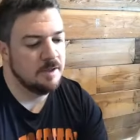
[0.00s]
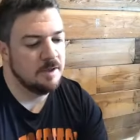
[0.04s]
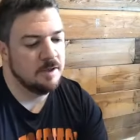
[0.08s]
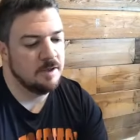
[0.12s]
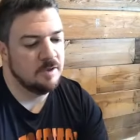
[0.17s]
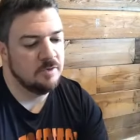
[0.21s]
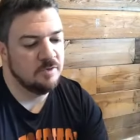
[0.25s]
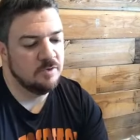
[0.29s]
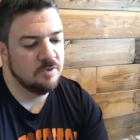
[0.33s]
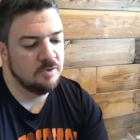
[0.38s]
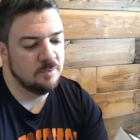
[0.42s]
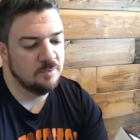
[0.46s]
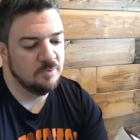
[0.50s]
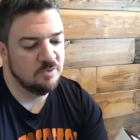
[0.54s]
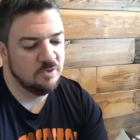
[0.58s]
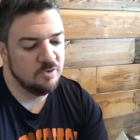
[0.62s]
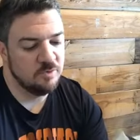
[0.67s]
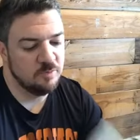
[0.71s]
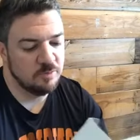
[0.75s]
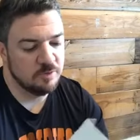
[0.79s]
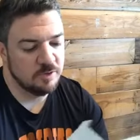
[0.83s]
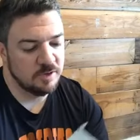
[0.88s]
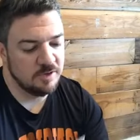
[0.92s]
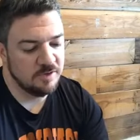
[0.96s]
So I'm
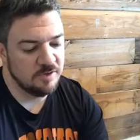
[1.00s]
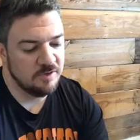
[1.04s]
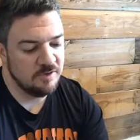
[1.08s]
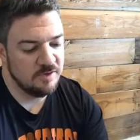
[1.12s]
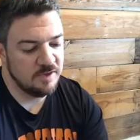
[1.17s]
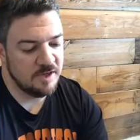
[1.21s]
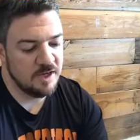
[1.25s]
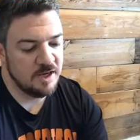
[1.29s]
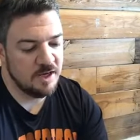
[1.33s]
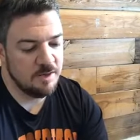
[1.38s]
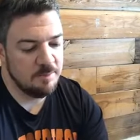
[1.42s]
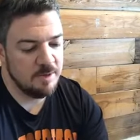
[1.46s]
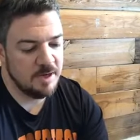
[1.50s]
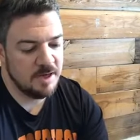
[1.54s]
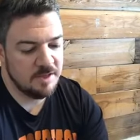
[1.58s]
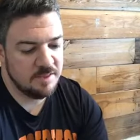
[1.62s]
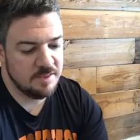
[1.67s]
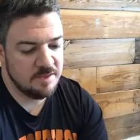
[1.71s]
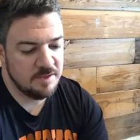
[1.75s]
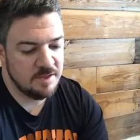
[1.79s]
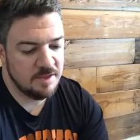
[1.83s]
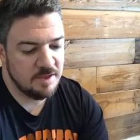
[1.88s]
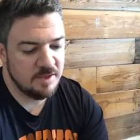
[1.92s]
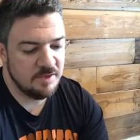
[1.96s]
super excited about
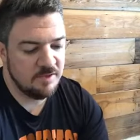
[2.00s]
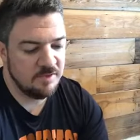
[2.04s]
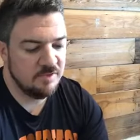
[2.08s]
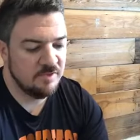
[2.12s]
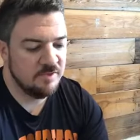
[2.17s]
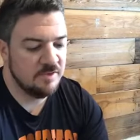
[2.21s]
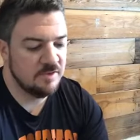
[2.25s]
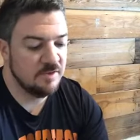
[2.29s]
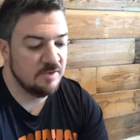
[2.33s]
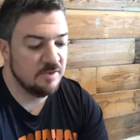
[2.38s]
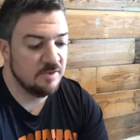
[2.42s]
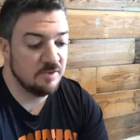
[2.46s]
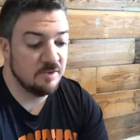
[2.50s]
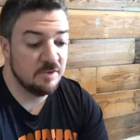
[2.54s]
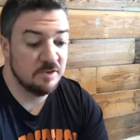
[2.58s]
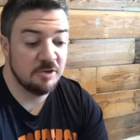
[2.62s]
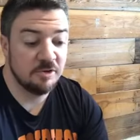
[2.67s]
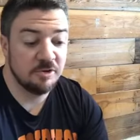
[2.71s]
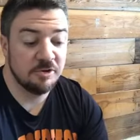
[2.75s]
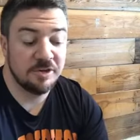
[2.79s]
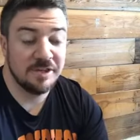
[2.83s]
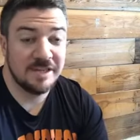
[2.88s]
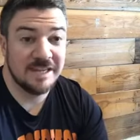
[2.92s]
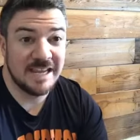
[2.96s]
this. This
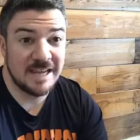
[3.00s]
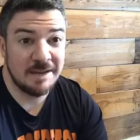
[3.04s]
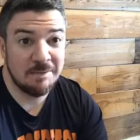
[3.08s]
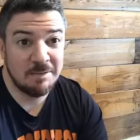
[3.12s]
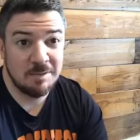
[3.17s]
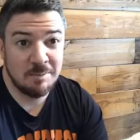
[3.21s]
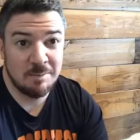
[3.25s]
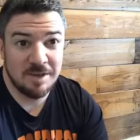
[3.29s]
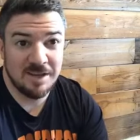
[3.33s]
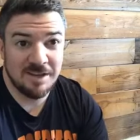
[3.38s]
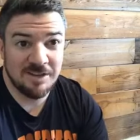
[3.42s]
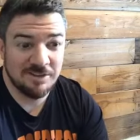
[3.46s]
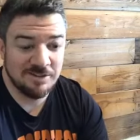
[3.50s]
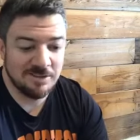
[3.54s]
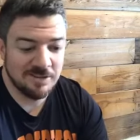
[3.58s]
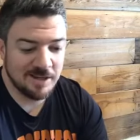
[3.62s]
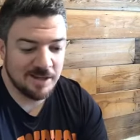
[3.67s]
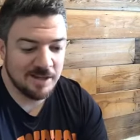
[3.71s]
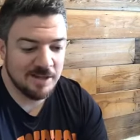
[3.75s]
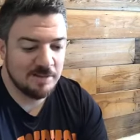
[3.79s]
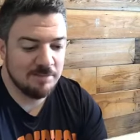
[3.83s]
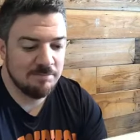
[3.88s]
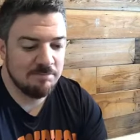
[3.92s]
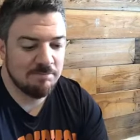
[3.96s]
literally came in the mail like
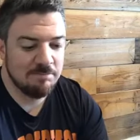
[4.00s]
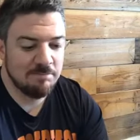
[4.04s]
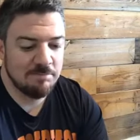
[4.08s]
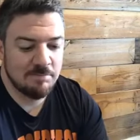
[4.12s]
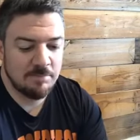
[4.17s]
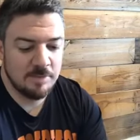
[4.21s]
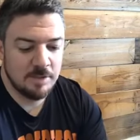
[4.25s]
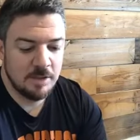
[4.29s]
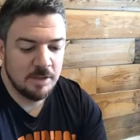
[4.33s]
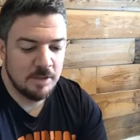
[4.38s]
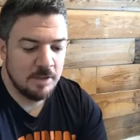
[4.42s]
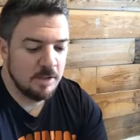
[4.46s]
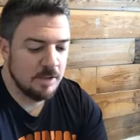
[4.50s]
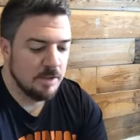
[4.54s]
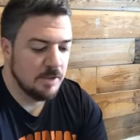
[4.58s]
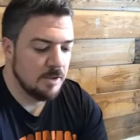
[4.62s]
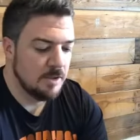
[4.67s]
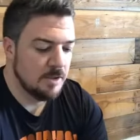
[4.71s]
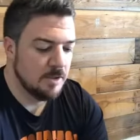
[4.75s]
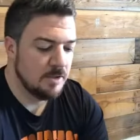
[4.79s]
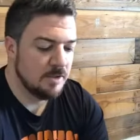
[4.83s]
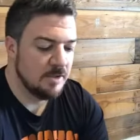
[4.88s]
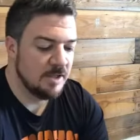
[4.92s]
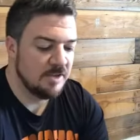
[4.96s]

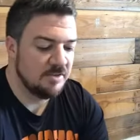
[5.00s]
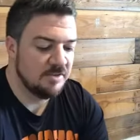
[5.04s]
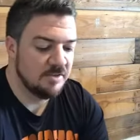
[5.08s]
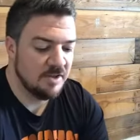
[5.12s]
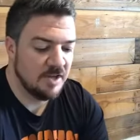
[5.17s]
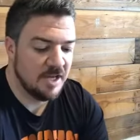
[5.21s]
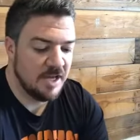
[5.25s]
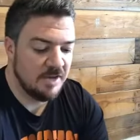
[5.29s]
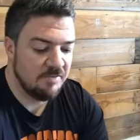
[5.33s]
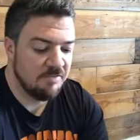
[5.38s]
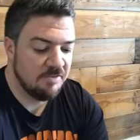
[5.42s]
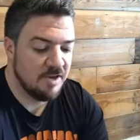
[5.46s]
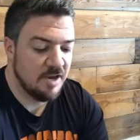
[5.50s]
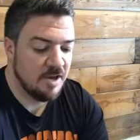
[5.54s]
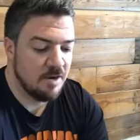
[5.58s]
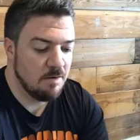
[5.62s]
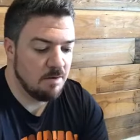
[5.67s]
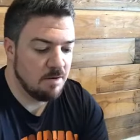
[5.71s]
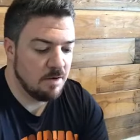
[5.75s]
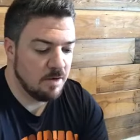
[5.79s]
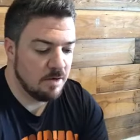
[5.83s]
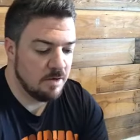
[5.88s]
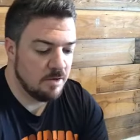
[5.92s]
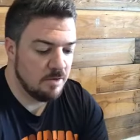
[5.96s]
less than half an hour
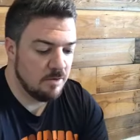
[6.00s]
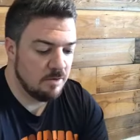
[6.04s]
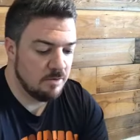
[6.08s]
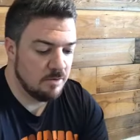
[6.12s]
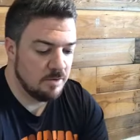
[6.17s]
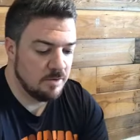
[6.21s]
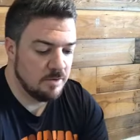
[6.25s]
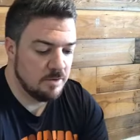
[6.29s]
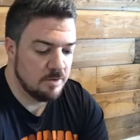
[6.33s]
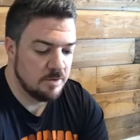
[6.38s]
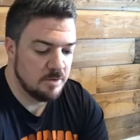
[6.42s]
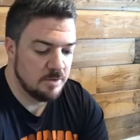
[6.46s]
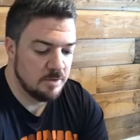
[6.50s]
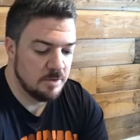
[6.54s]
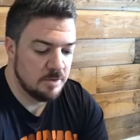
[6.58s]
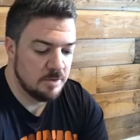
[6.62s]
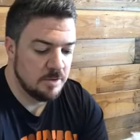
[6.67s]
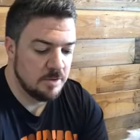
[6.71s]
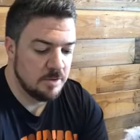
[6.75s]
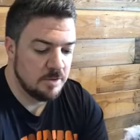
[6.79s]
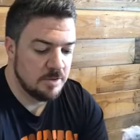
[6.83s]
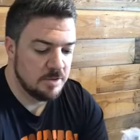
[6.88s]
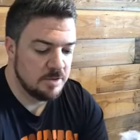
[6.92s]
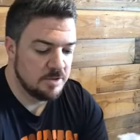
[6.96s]
ago.
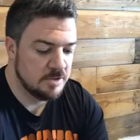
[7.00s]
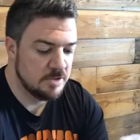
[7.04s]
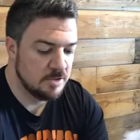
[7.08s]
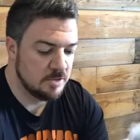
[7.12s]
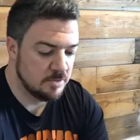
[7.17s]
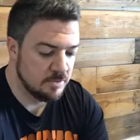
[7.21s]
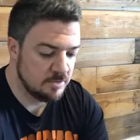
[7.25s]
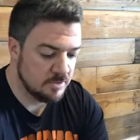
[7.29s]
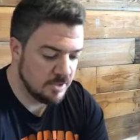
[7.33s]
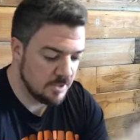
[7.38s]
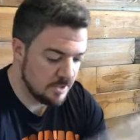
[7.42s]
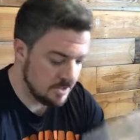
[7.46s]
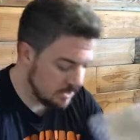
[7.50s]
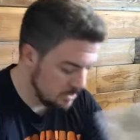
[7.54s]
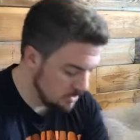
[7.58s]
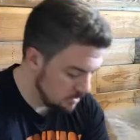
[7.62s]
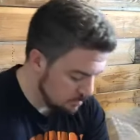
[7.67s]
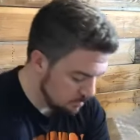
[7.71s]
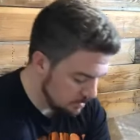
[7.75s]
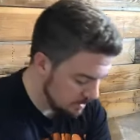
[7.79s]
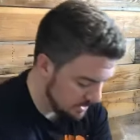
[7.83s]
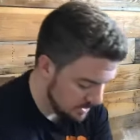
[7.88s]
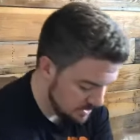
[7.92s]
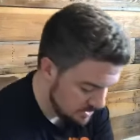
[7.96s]
So thank you,
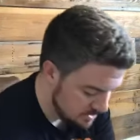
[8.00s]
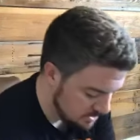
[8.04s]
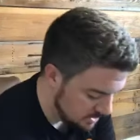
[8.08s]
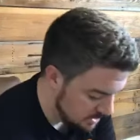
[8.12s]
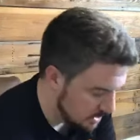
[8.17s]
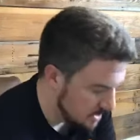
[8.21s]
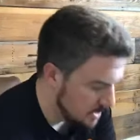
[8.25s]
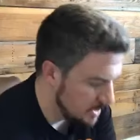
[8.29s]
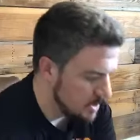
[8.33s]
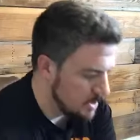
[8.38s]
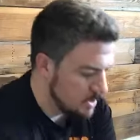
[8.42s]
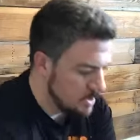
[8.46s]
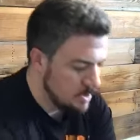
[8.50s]
Panasonic.